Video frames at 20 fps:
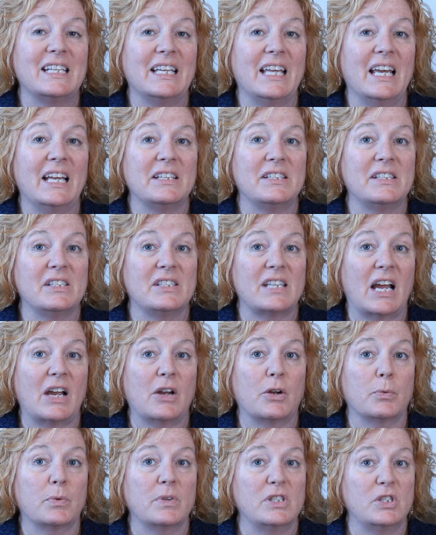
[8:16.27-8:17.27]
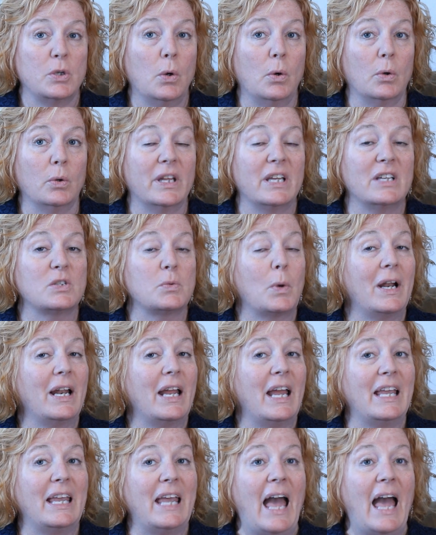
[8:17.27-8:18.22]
to get a desired result is what a